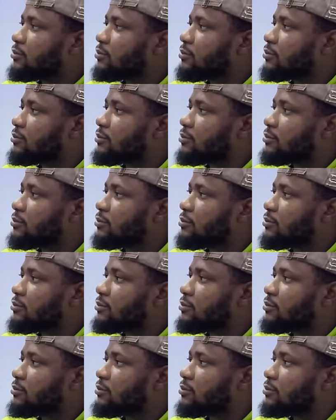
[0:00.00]

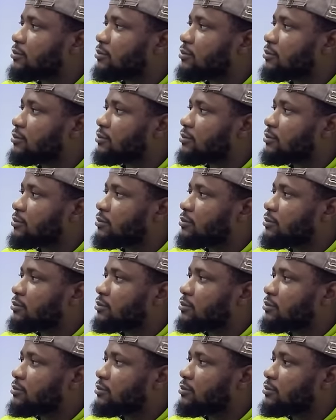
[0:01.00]

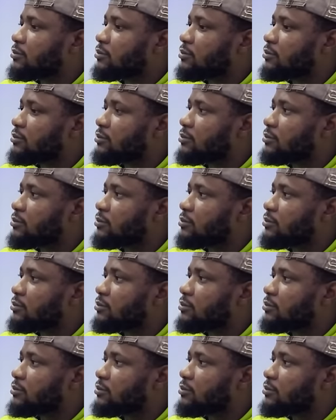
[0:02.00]
No words are spoken by the person on screen.